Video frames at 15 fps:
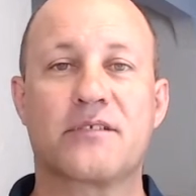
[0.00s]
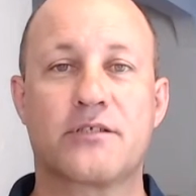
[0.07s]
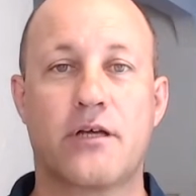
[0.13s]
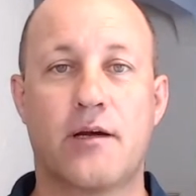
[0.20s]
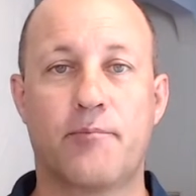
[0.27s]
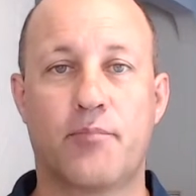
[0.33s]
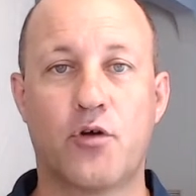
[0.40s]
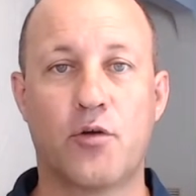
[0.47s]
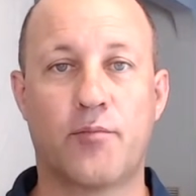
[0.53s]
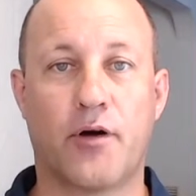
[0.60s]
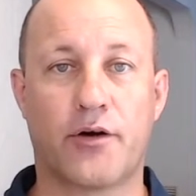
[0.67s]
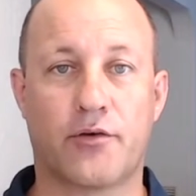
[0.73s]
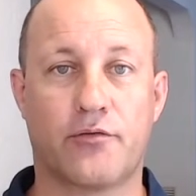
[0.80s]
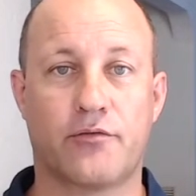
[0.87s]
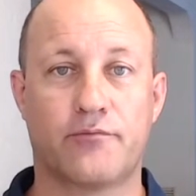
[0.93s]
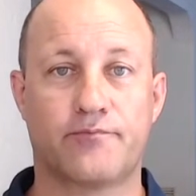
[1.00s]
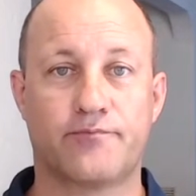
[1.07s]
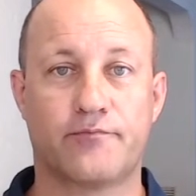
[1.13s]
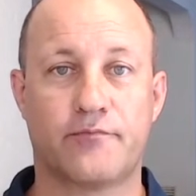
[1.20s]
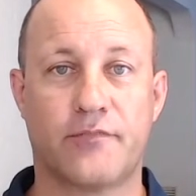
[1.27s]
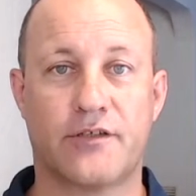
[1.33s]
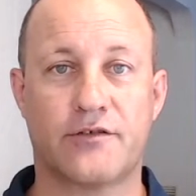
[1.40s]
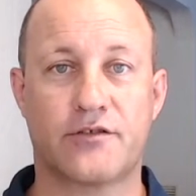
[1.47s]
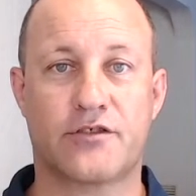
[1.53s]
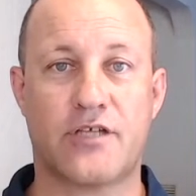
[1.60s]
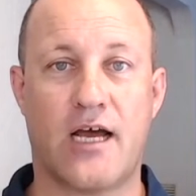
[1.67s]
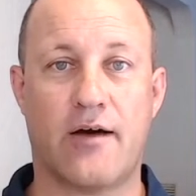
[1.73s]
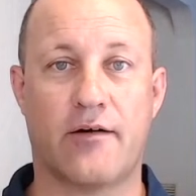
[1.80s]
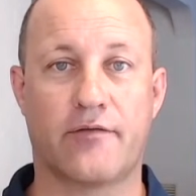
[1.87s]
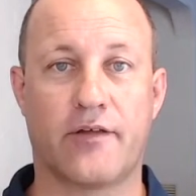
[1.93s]
shampoo bottle in the
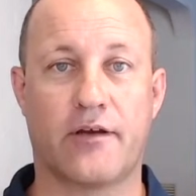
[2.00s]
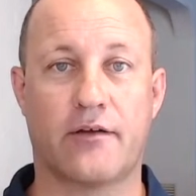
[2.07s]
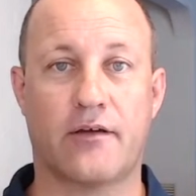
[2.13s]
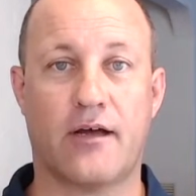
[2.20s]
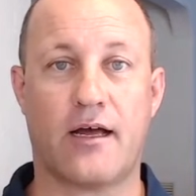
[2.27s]
shower and then